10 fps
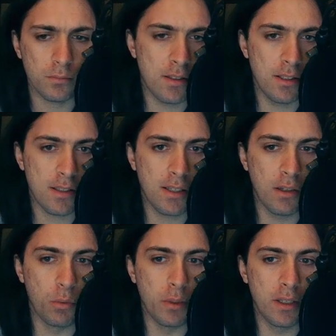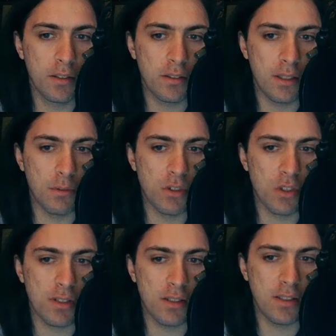That's kind of weird. There is
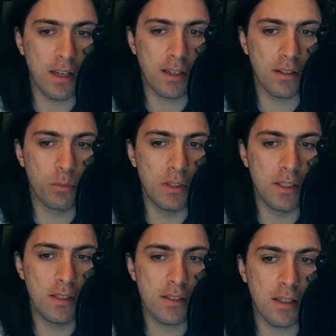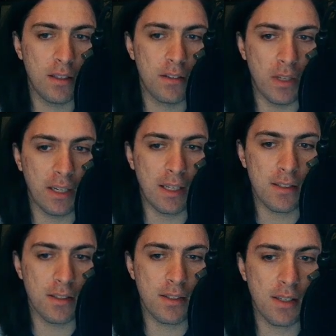just attack and release and I
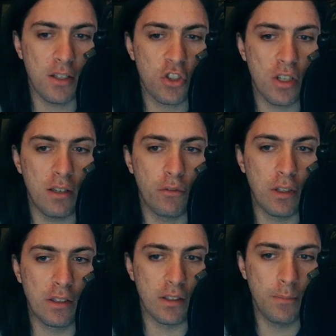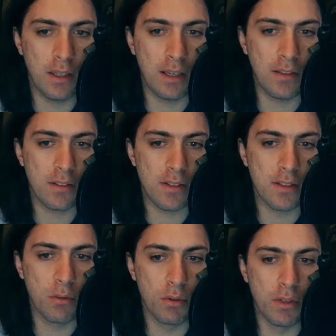guess a sidechain filter and
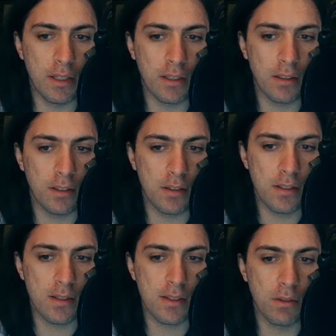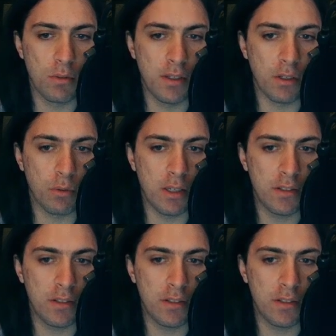stereo link. This is stereo link, right?